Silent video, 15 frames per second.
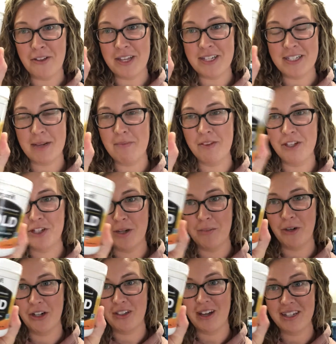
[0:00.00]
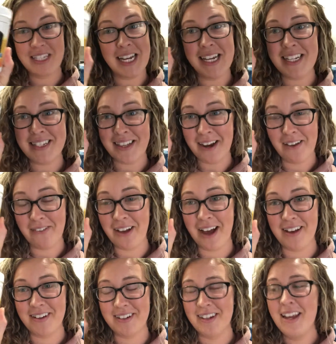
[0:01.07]
than some of the turmeric lattes that I've
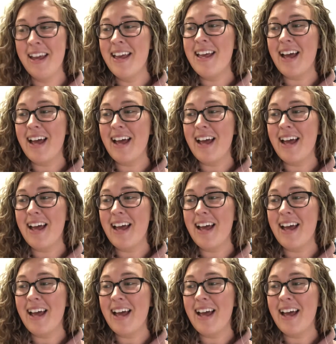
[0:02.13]
gotten